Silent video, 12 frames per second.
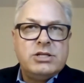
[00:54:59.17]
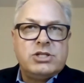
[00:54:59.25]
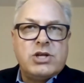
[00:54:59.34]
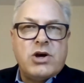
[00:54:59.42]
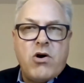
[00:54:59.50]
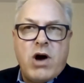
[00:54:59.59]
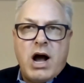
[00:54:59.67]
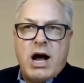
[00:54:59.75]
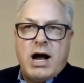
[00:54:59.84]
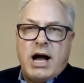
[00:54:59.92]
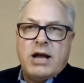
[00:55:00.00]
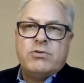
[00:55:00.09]
So
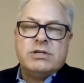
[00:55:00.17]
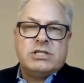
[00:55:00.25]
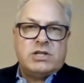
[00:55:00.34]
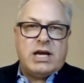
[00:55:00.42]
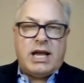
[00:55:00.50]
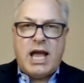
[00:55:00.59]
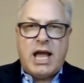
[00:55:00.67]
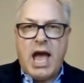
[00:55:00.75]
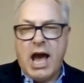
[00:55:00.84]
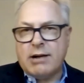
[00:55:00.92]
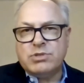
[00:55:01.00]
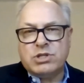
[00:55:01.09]
I would say
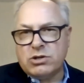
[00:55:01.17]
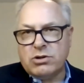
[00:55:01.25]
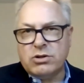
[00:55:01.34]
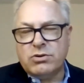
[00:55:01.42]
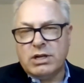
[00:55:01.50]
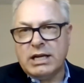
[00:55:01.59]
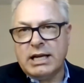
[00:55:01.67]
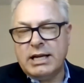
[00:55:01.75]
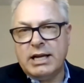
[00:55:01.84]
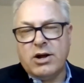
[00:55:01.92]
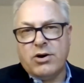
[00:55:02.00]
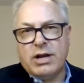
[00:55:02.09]

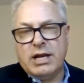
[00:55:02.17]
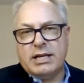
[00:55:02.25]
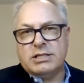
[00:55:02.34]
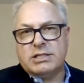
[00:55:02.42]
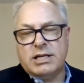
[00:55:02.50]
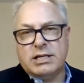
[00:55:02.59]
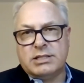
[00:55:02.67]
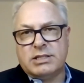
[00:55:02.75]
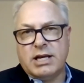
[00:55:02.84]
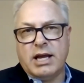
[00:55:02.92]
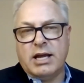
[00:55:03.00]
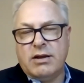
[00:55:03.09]
absolutely, you know, it is,
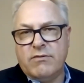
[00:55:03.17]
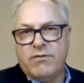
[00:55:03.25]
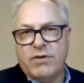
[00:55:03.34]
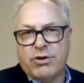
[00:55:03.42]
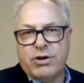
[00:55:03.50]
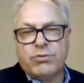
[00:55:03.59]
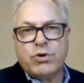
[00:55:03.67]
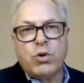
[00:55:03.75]
it's a very